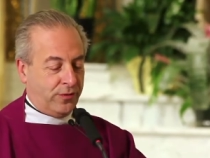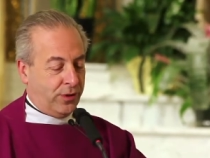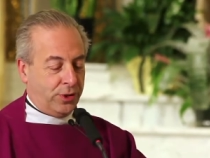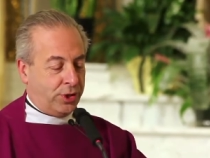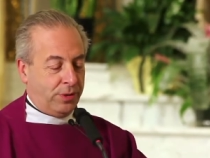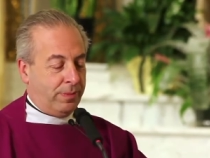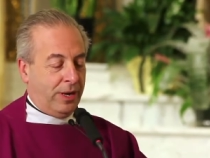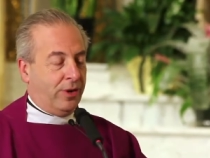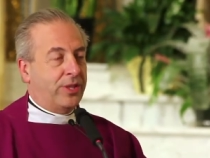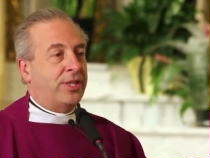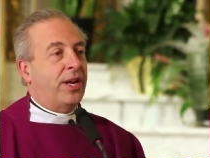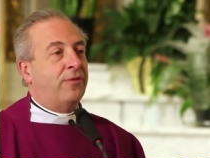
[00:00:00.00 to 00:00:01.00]
Virgin Mary,
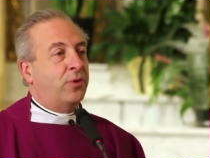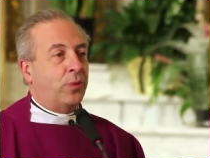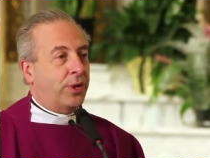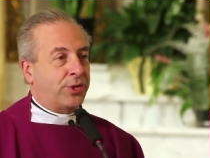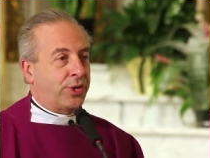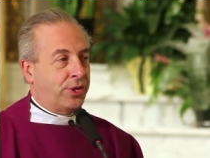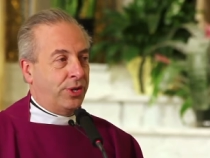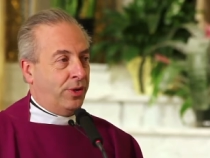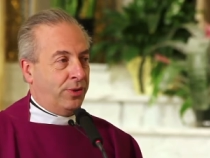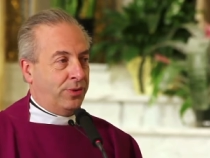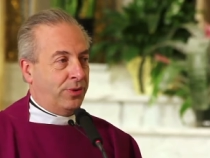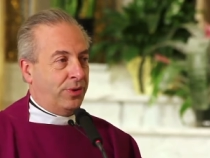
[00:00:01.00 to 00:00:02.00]
never was it
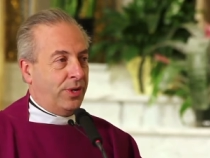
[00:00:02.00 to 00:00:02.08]
known